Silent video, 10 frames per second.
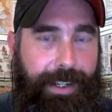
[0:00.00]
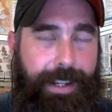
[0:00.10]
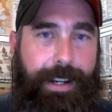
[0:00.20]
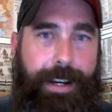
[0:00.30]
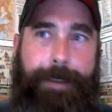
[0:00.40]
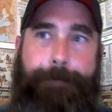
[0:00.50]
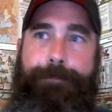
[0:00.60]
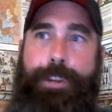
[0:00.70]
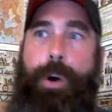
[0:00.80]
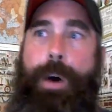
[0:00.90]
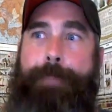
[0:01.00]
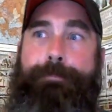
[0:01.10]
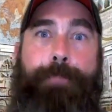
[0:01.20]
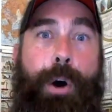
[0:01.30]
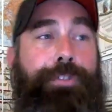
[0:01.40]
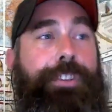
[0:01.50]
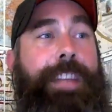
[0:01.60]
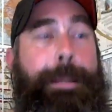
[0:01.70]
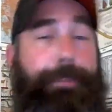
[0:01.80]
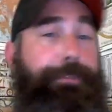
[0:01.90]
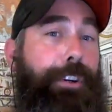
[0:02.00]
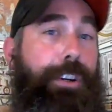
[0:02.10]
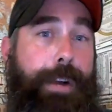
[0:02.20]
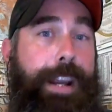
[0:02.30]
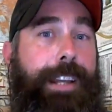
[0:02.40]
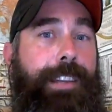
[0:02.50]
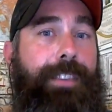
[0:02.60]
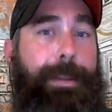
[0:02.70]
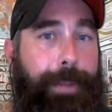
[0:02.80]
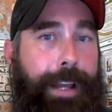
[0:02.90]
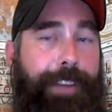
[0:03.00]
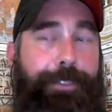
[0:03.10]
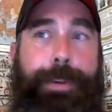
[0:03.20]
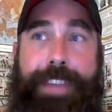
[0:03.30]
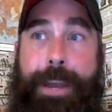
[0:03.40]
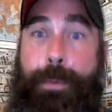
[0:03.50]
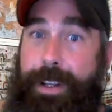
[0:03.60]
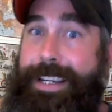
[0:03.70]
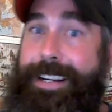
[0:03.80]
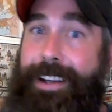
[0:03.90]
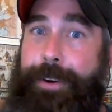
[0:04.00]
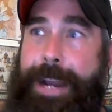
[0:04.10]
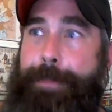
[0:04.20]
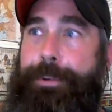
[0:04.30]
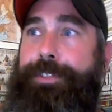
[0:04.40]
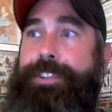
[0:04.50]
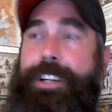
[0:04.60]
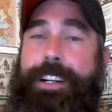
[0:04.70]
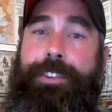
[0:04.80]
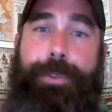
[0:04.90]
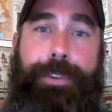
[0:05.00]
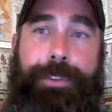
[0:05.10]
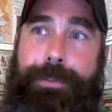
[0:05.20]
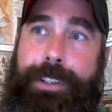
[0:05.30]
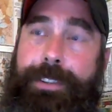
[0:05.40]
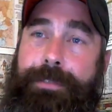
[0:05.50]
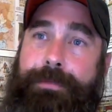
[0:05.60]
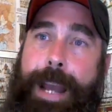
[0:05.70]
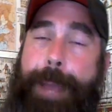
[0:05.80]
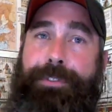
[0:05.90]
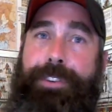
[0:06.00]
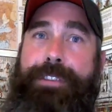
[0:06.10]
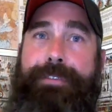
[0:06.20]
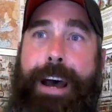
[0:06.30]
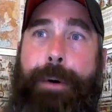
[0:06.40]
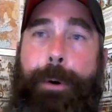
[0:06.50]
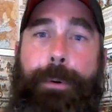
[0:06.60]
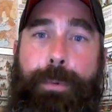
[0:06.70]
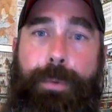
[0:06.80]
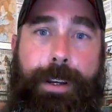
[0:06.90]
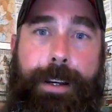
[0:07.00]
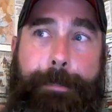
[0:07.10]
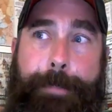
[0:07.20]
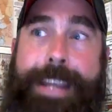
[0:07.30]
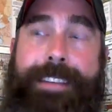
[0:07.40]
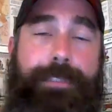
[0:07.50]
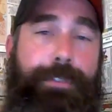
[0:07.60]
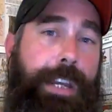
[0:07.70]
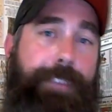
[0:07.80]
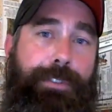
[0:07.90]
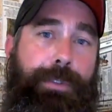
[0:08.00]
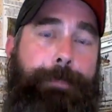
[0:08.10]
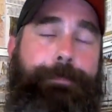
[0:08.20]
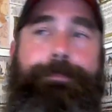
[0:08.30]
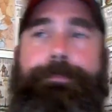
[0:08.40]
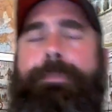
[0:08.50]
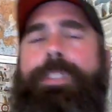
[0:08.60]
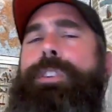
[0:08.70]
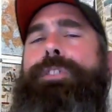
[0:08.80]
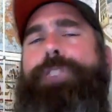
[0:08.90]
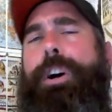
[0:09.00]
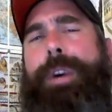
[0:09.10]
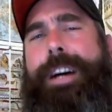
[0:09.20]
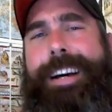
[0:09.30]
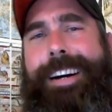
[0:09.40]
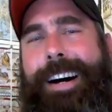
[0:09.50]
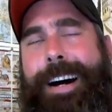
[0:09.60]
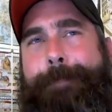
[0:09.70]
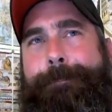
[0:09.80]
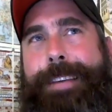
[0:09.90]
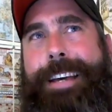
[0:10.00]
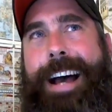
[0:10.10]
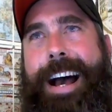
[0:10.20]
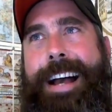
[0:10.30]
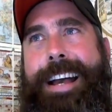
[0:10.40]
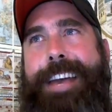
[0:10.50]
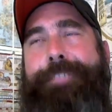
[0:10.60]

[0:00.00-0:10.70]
Um, you know, mostly they prefer grains and plants, but they will eat other animals. Chickens will will absolutely devour uh, meat if you give it to them. So, um, if he